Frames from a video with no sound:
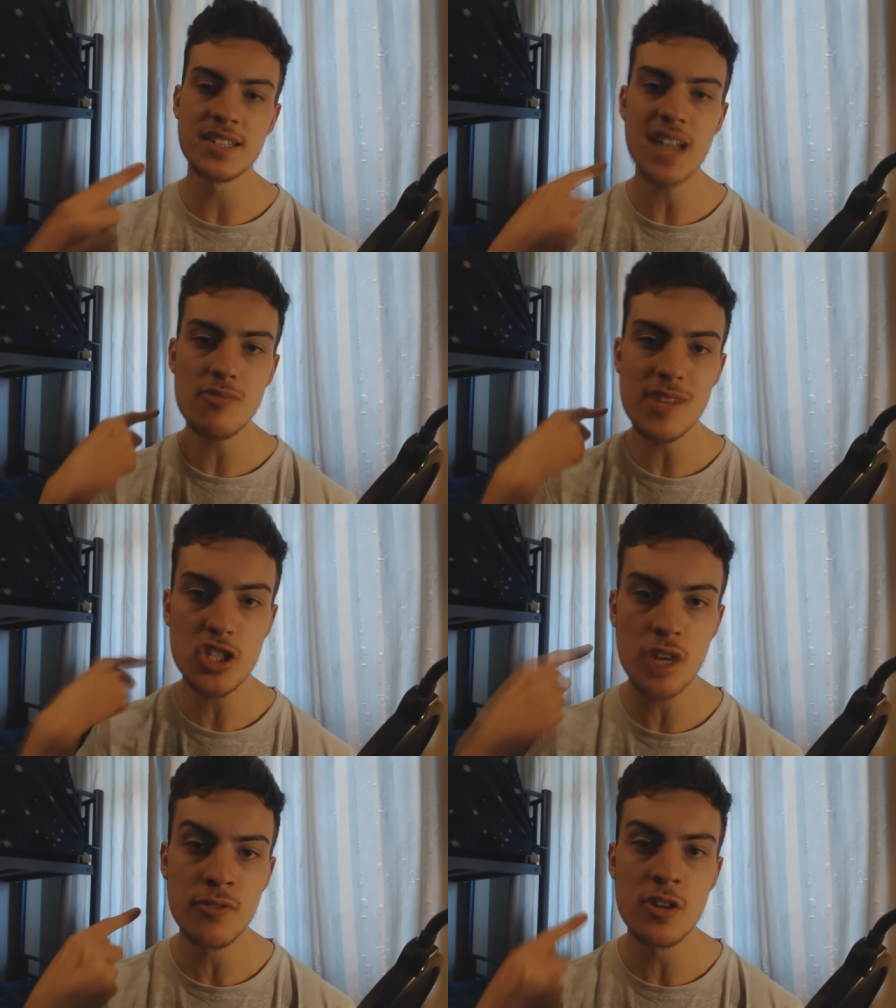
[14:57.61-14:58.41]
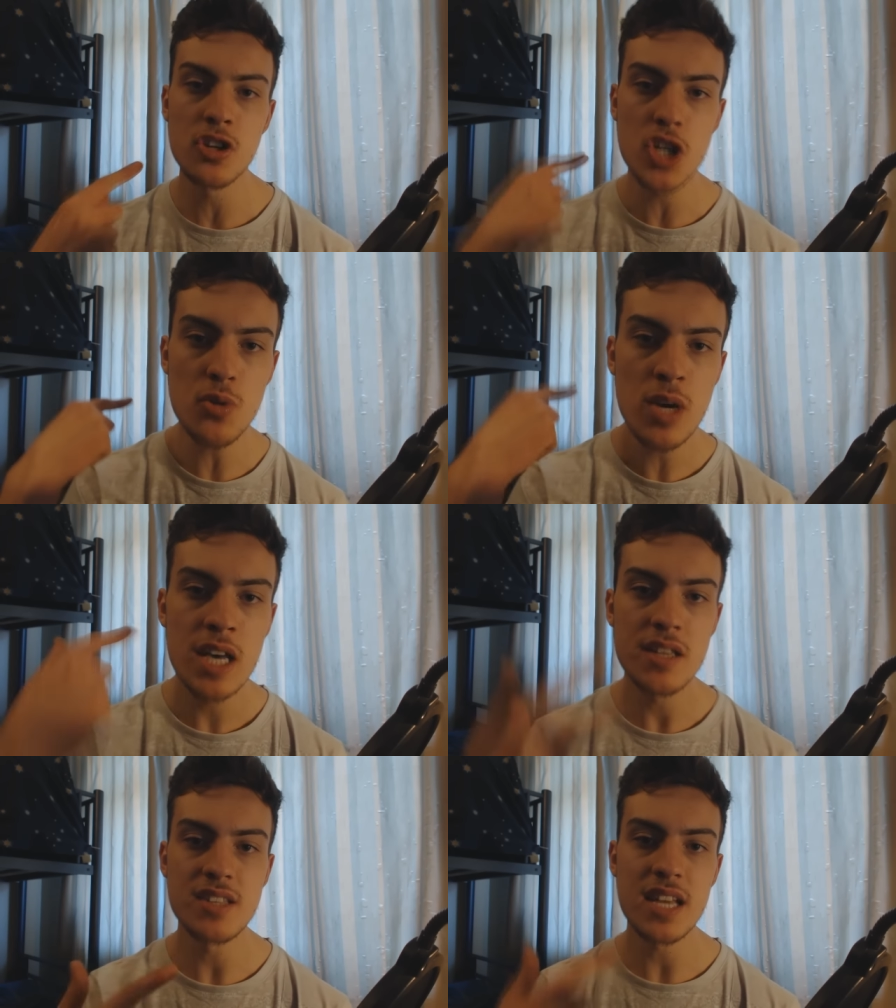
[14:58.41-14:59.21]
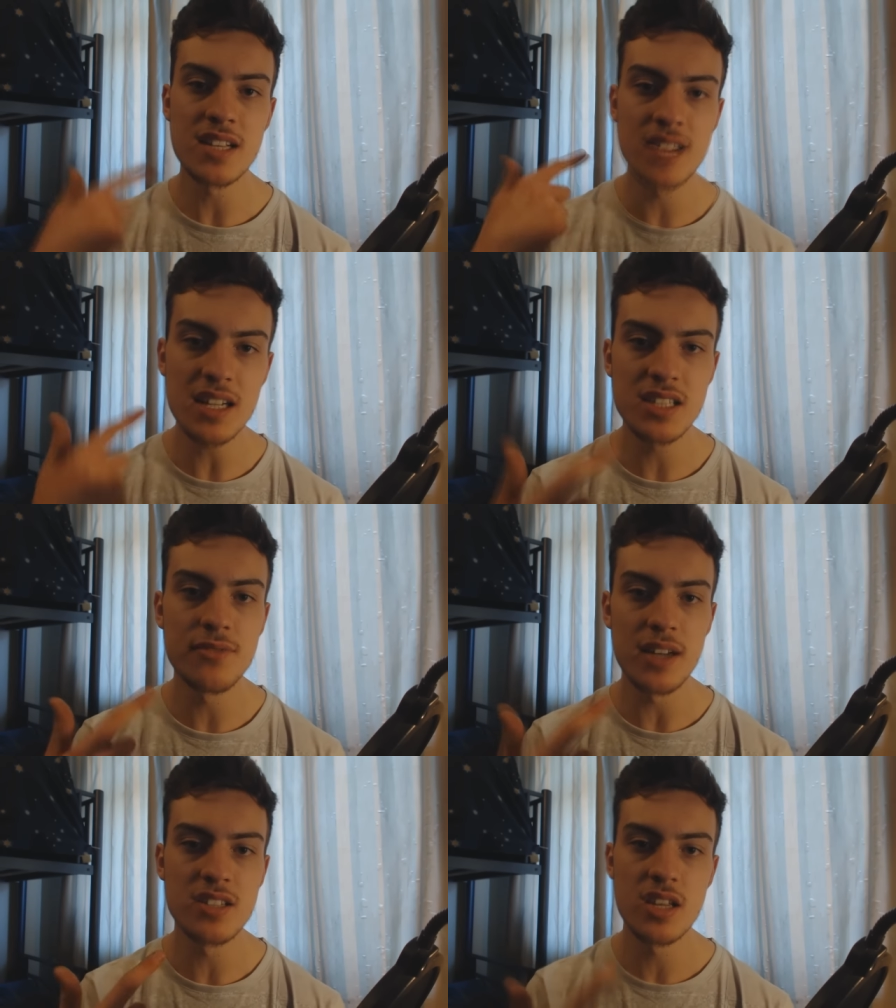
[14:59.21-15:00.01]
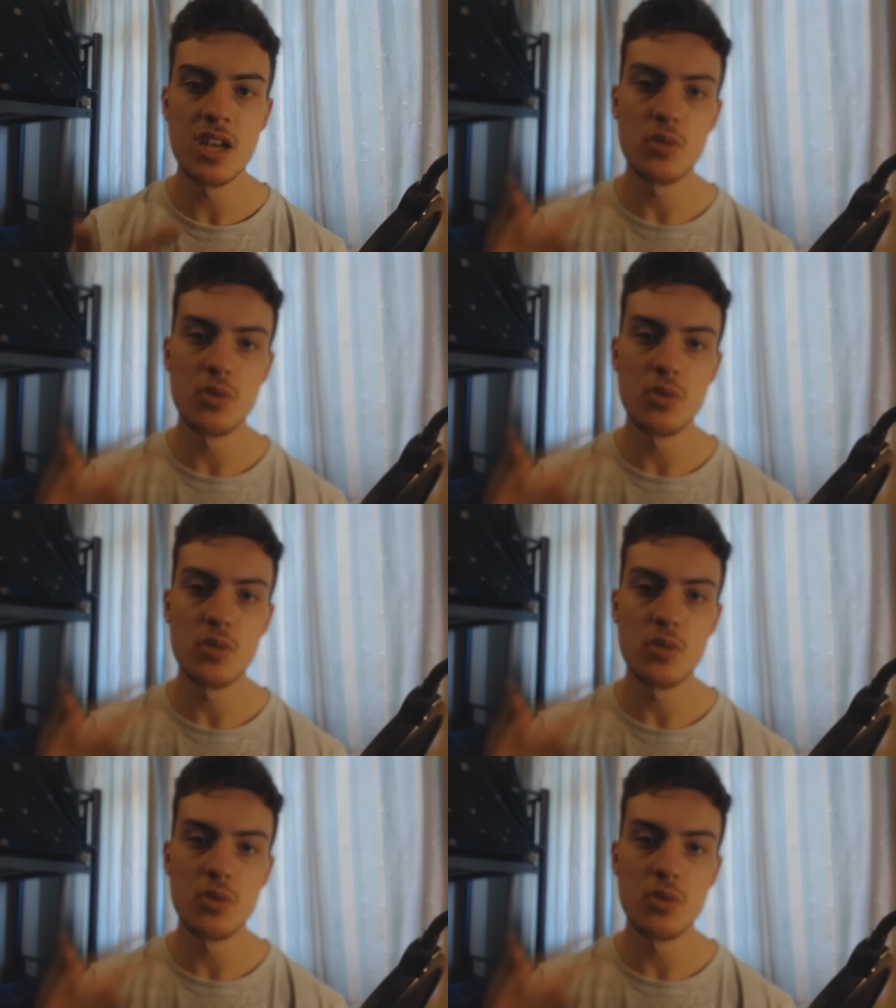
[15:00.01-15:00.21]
It's like Richtofen knew this exact event